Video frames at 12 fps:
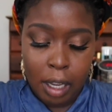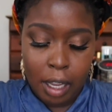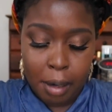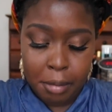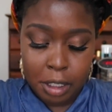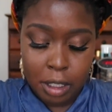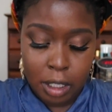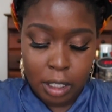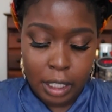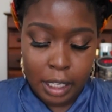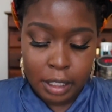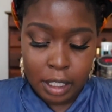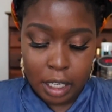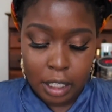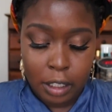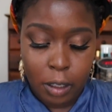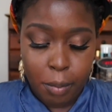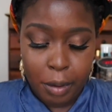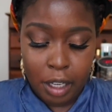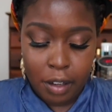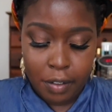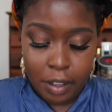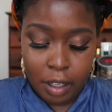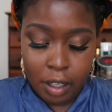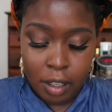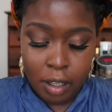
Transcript: And I'm just gonna like take a little bit of it